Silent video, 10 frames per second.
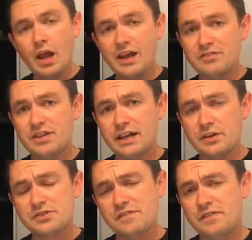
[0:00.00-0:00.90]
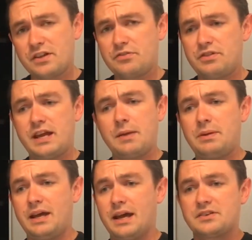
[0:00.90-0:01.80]
Everything else I fed through the
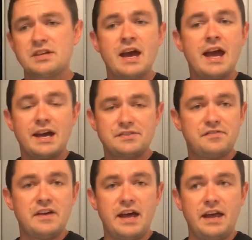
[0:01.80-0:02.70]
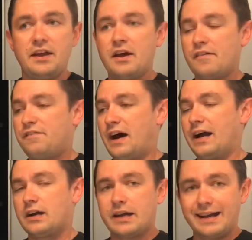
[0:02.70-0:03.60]
APX has fed,
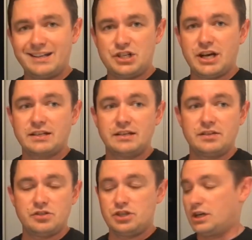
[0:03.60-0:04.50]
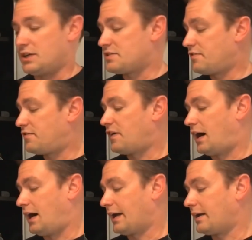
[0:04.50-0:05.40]
fired, and ejected just
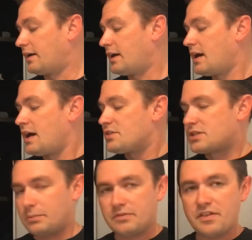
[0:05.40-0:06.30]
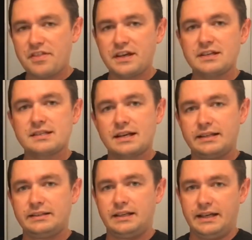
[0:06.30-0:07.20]
fine. Some of the things that I
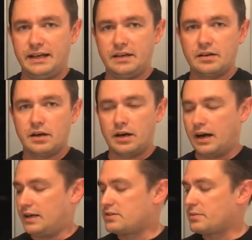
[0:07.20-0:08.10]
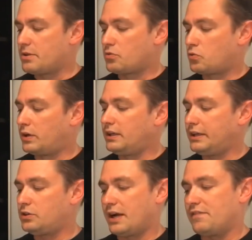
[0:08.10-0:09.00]
like, all right, some of the really
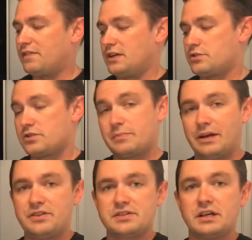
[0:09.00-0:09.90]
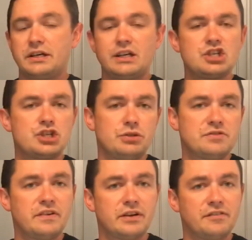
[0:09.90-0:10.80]
great features about this gun, it shoots
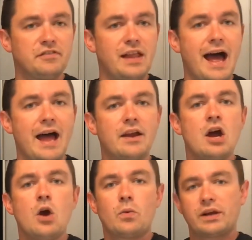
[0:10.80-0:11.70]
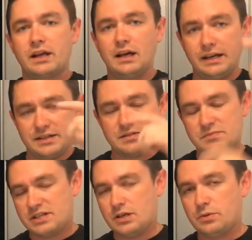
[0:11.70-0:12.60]
very flat. We're going to cut in some
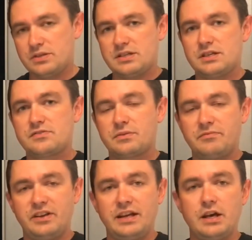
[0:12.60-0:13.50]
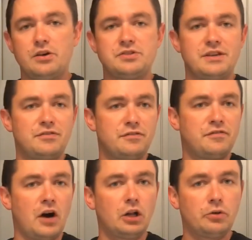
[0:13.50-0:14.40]
sequences from videos. If you
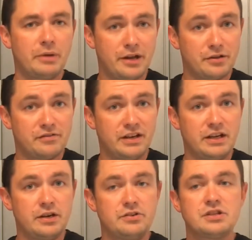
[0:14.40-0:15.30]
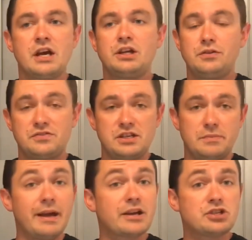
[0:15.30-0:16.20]
followed my other videos, you've seen
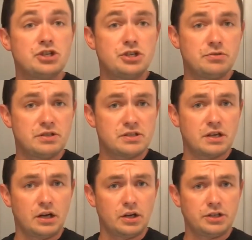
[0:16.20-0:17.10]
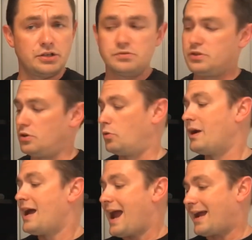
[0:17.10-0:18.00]
me actually shoot this gun on YouTube,
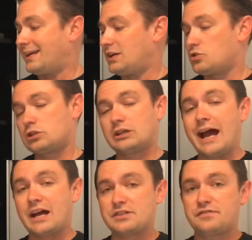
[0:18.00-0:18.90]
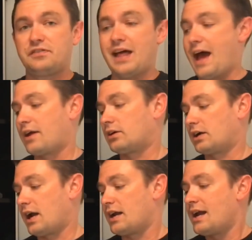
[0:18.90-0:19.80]
and it tracks flat, all
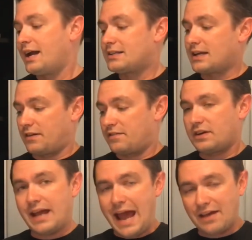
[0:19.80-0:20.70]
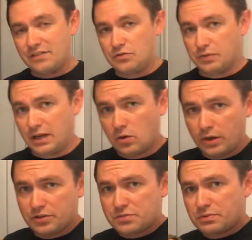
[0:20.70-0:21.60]
right? It's got a very heavy
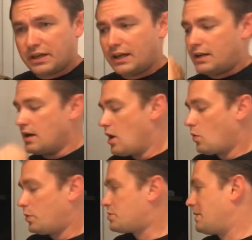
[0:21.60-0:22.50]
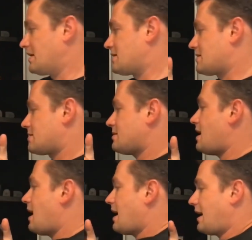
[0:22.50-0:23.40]
recoil spring in it, which makes the
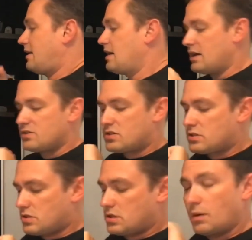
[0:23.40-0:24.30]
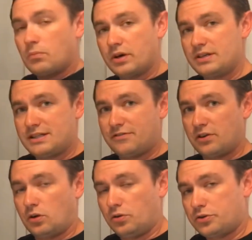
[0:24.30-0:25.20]
slide somewhat
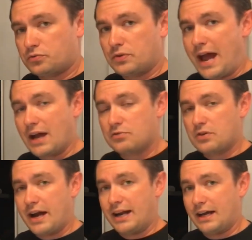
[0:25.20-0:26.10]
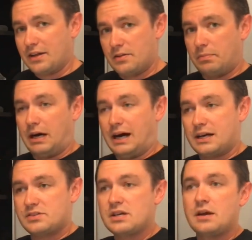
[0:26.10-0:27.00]
difficult to rack right out of the
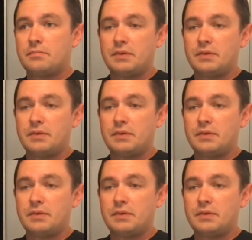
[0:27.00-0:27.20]
box.